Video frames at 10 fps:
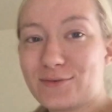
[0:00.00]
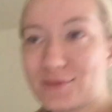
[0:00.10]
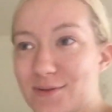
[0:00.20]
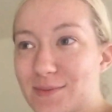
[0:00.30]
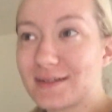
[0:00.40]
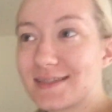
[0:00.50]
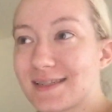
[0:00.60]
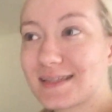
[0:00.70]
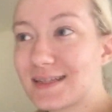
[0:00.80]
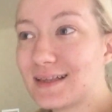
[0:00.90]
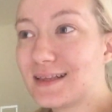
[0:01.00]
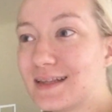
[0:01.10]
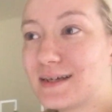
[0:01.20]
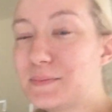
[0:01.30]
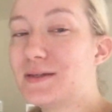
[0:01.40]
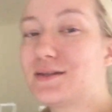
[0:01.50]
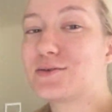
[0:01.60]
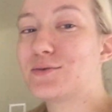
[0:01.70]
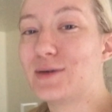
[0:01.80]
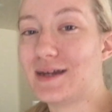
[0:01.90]
with my sleepy
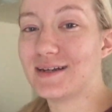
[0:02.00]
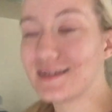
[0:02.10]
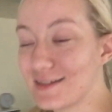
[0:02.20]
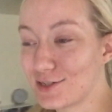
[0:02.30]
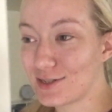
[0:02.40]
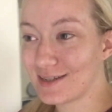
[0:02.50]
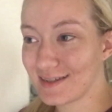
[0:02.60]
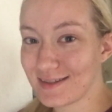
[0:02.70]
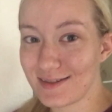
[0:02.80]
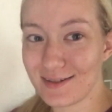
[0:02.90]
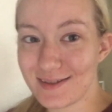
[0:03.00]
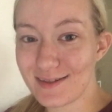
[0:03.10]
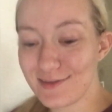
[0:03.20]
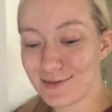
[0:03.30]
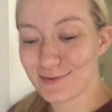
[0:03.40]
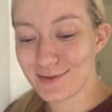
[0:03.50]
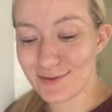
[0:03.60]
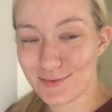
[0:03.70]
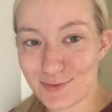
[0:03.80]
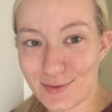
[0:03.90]
little ween because she's exhausted too because
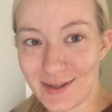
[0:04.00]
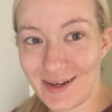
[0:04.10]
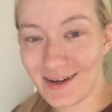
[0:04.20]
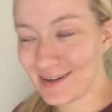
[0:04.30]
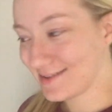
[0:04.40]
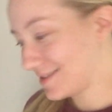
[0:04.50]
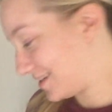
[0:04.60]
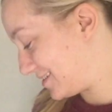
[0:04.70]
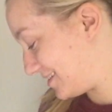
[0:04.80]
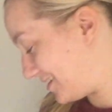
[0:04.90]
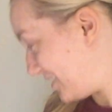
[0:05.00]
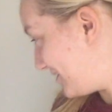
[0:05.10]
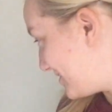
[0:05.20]
it was really hot outside today.